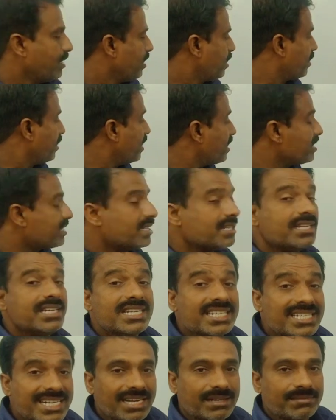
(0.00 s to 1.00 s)
That is an
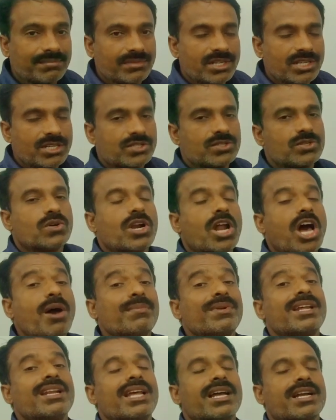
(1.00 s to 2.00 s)
income, so
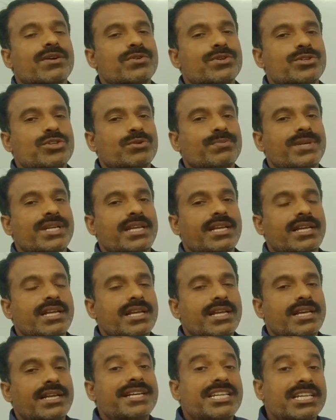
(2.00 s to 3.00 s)
nominal account to be
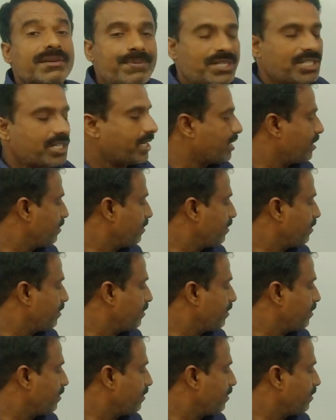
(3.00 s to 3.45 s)
debited.